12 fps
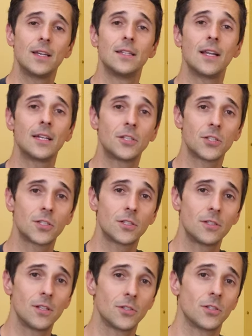not just
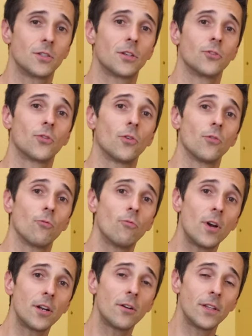does it control the
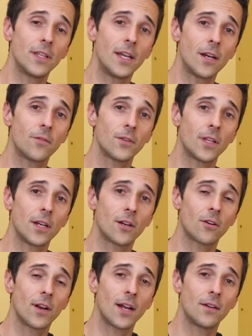rudder in the air for the
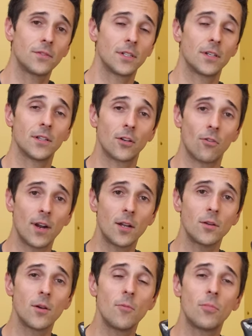aircraft and on the ground,